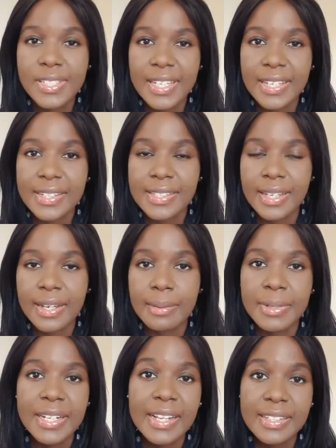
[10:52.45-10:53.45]
did
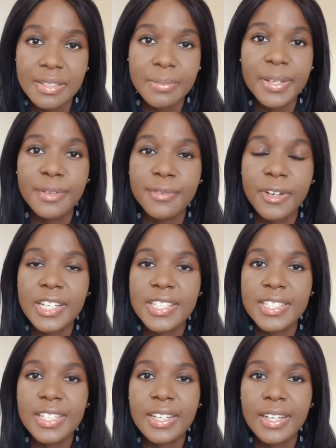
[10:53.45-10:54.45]
um, anatomy in
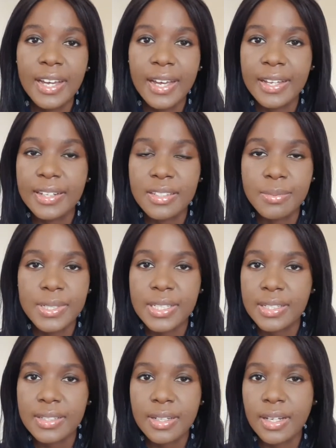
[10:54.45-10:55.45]
first year and we
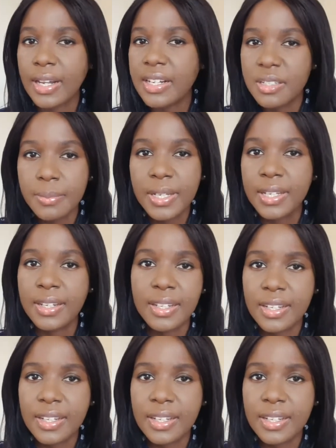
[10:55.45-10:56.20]
did anatomy in,